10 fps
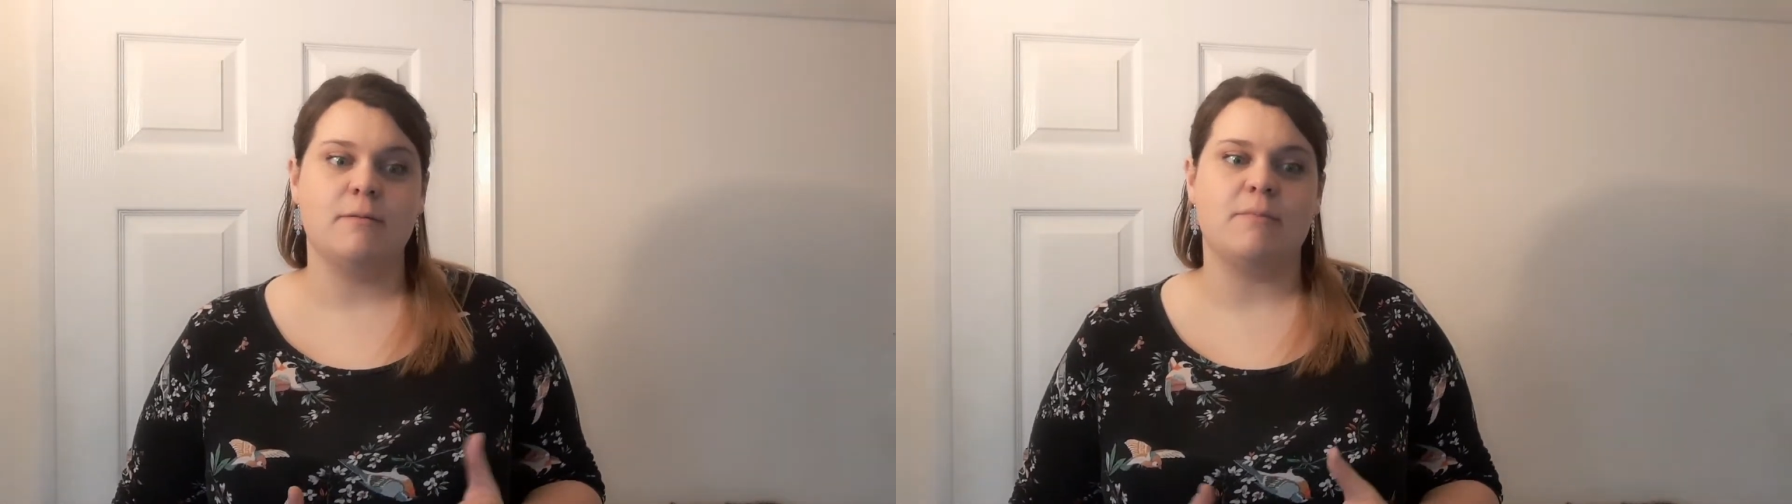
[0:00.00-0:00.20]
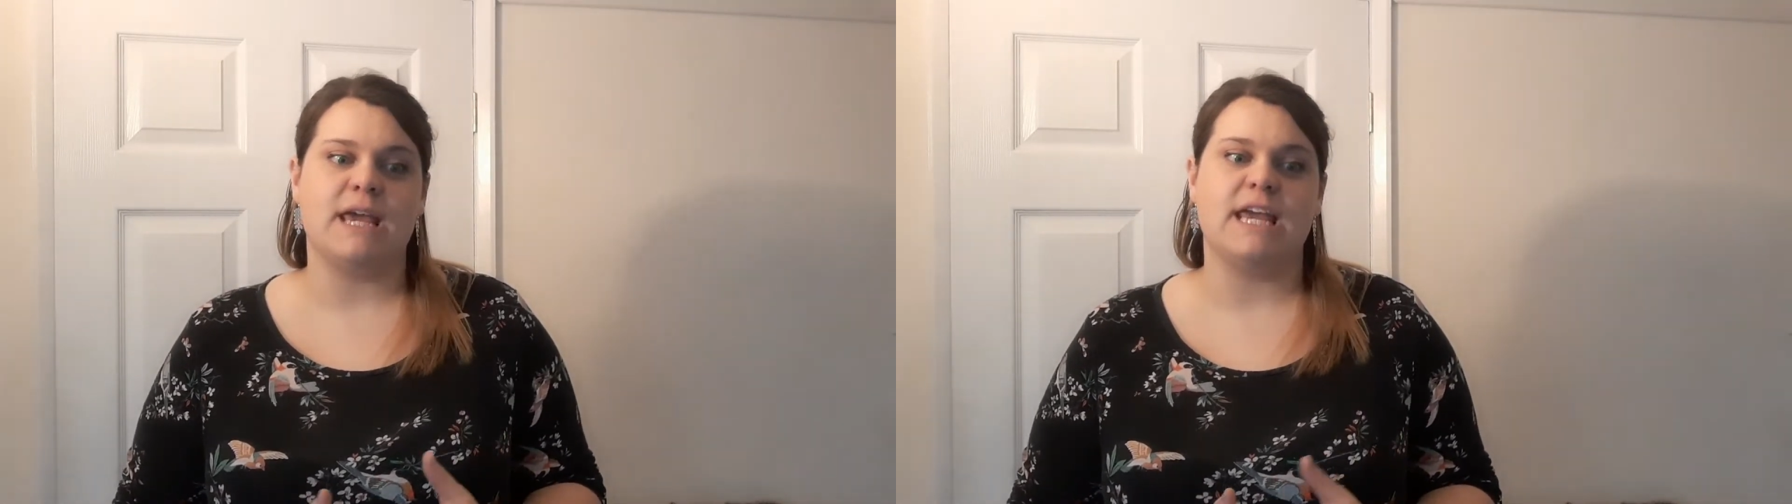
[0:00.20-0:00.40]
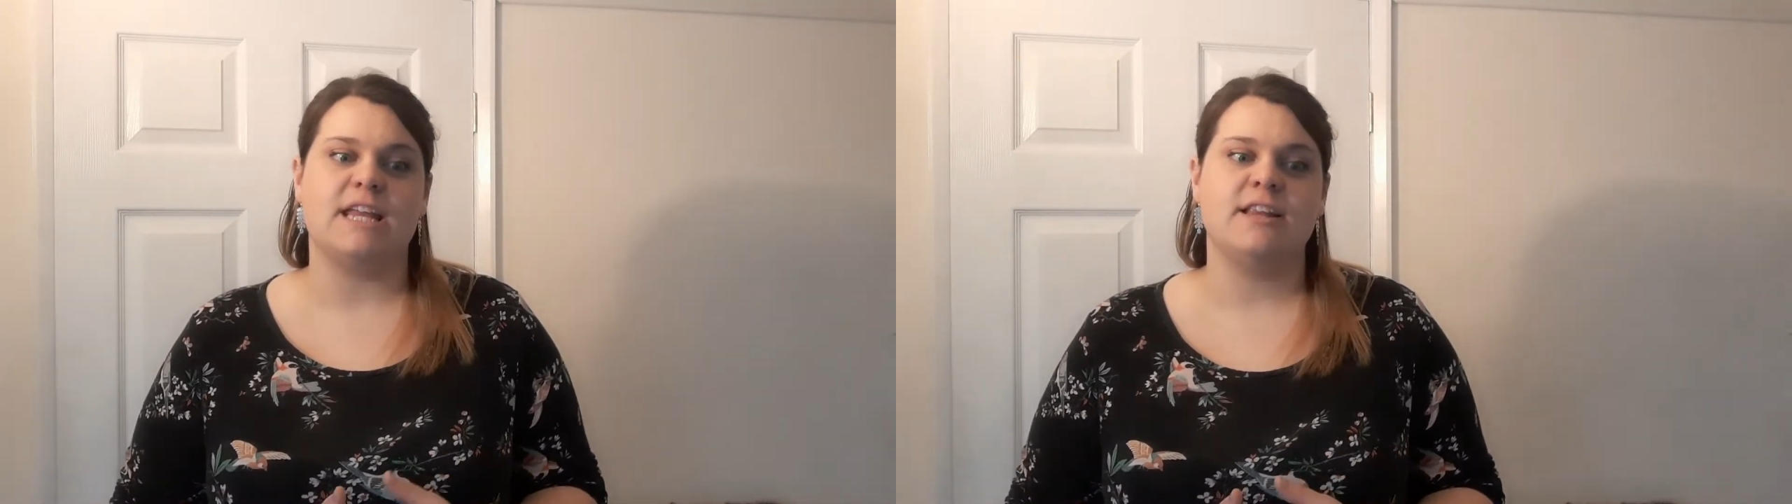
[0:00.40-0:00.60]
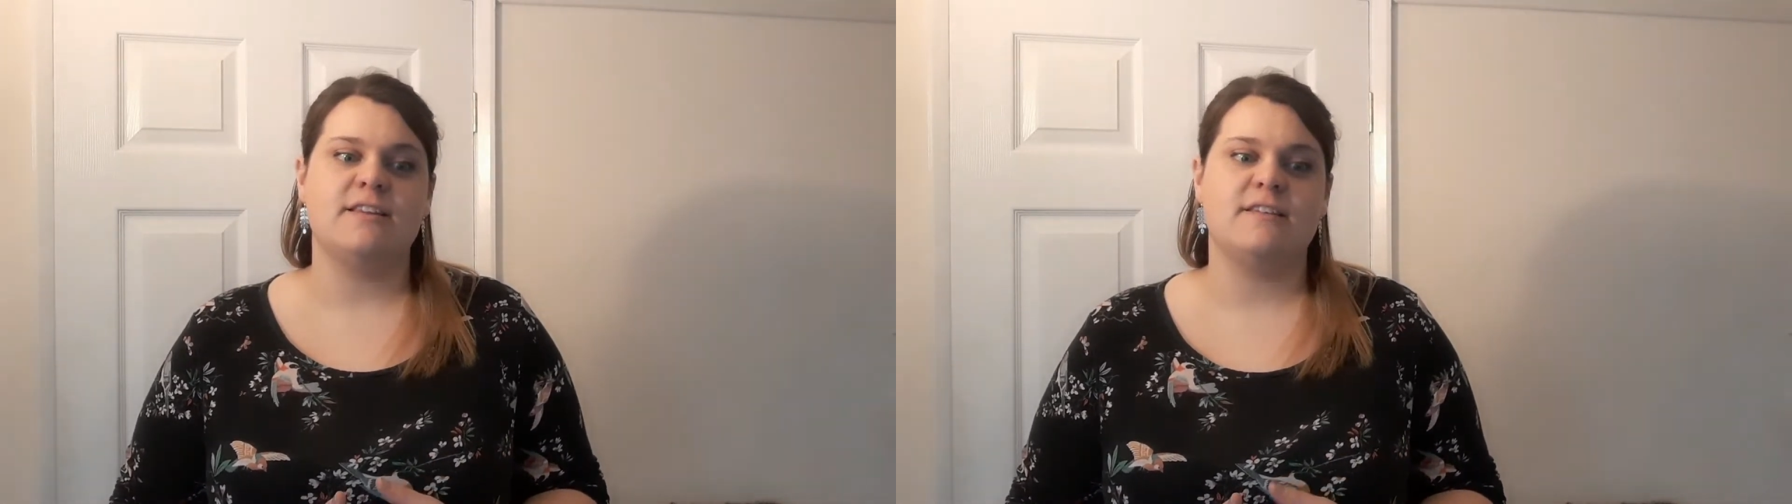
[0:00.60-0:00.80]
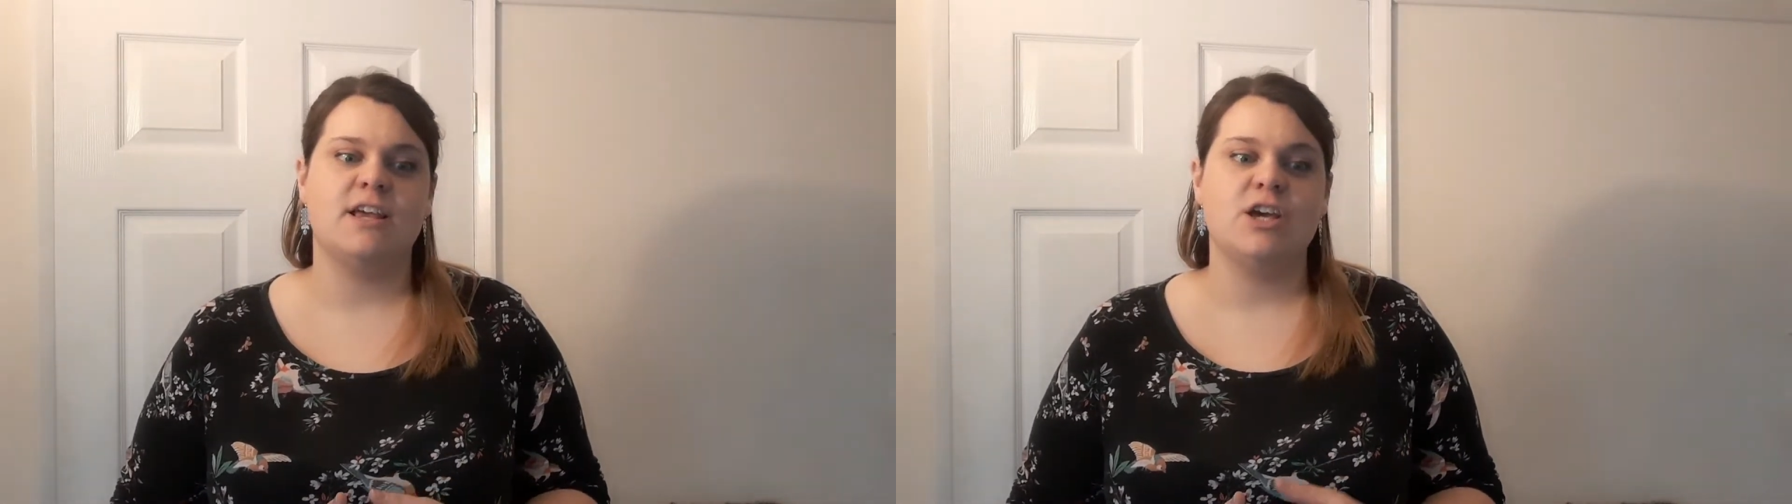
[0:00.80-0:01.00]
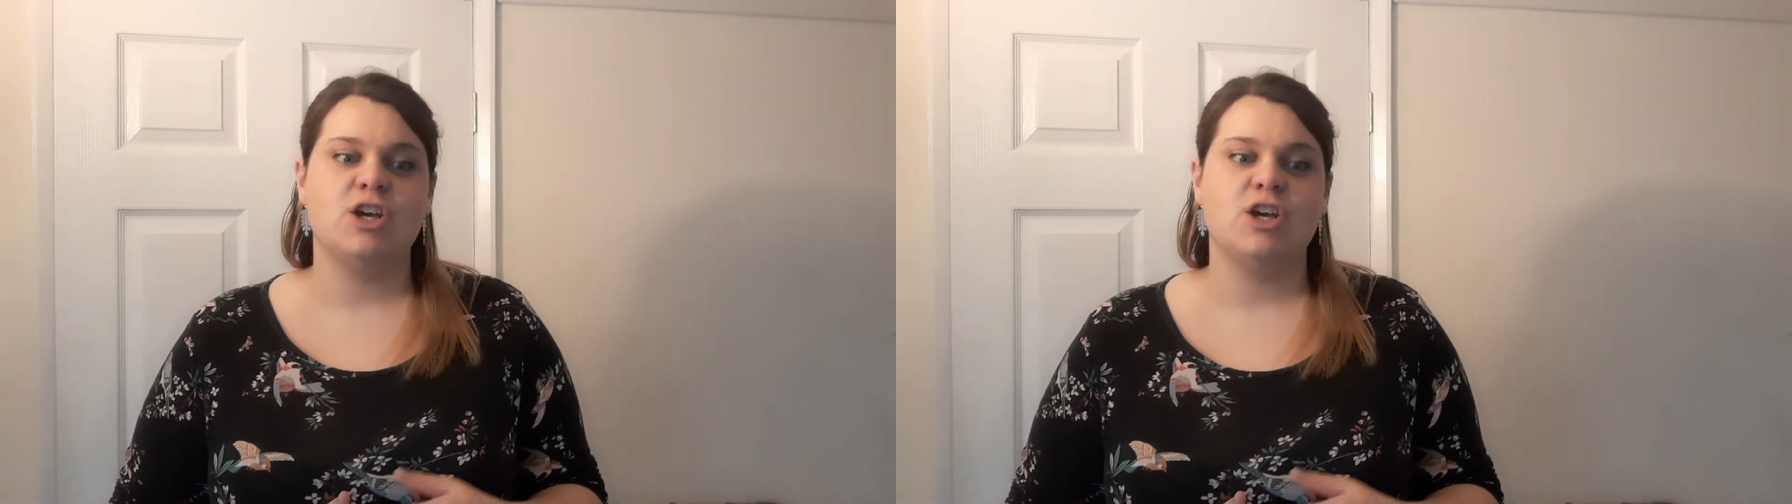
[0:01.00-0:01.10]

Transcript: means